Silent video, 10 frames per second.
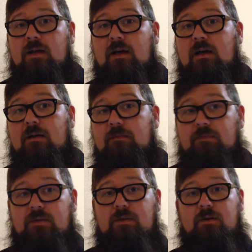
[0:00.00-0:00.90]

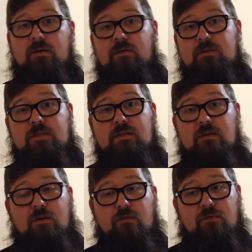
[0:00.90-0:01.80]

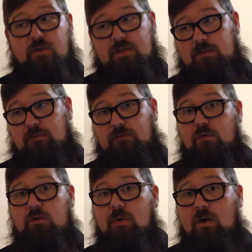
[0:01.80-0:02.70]
For example,
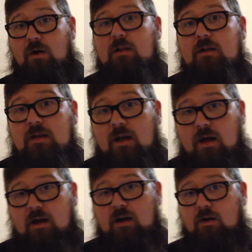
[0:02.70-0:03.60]
football
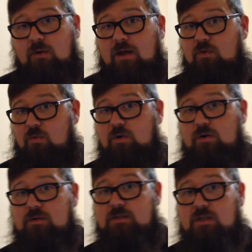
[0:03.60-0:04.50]
around the
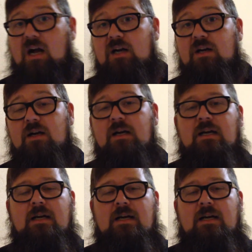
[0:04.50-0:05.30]
world, soccer.